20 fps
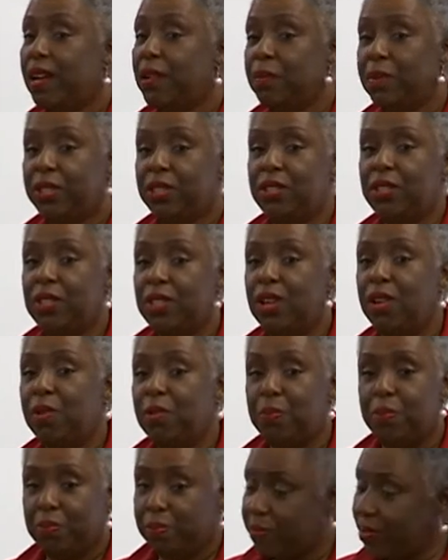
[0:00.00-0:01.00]
But you
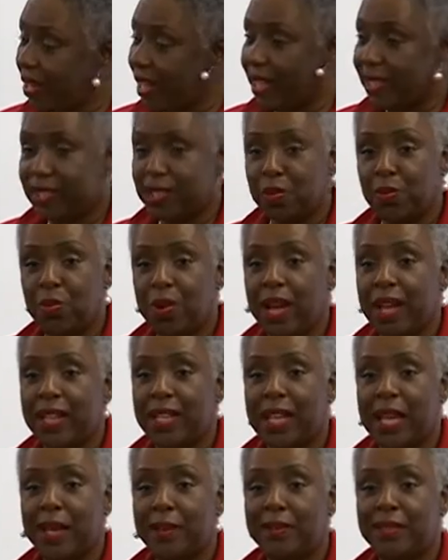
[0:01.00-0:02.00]
know, blacks and white
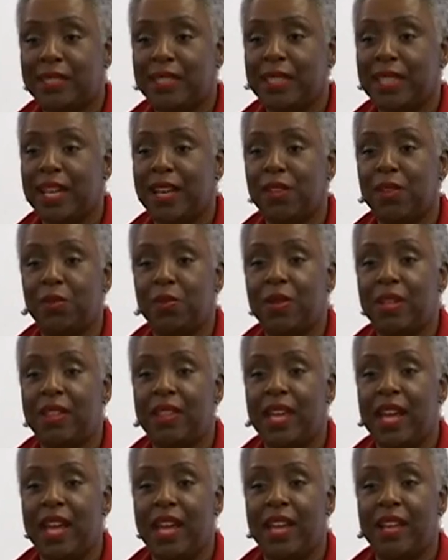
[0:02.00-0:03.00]
came together with
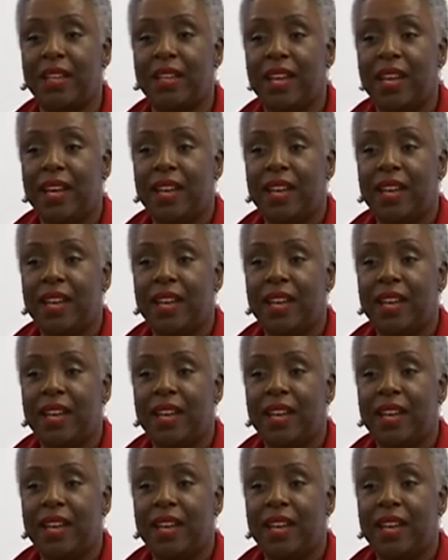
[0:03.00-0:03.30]
that.